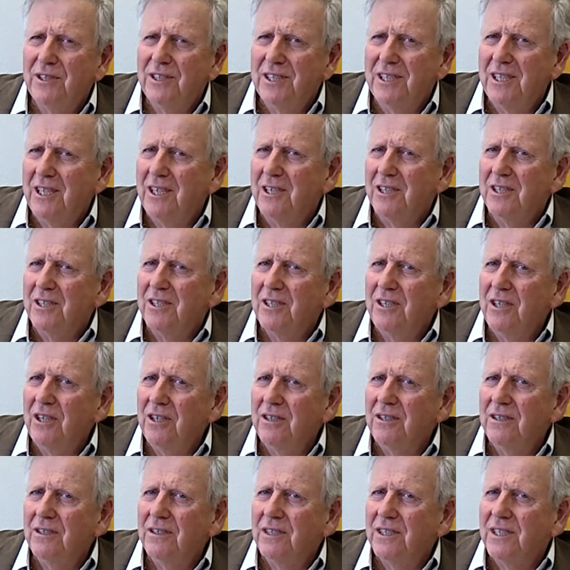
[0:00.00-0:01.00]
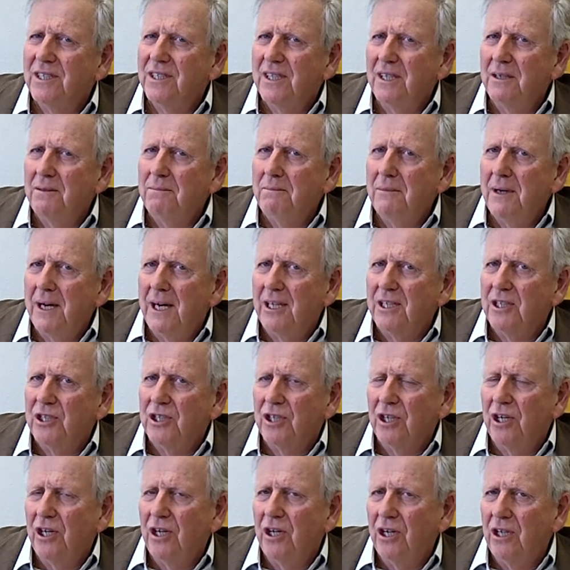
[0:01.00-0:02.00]
research, not so
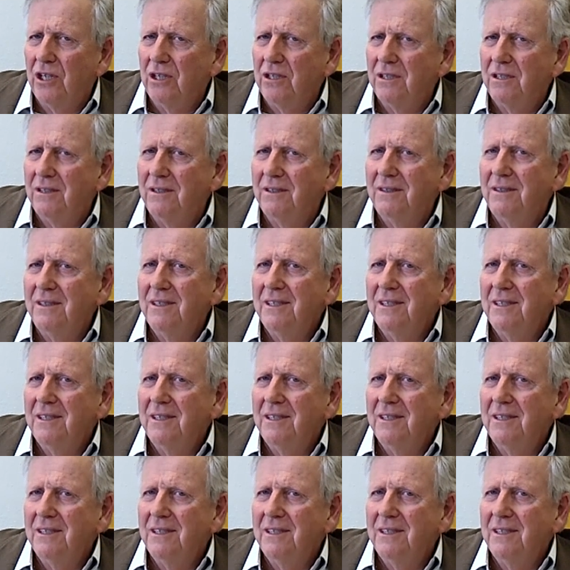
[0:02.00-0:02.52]
much on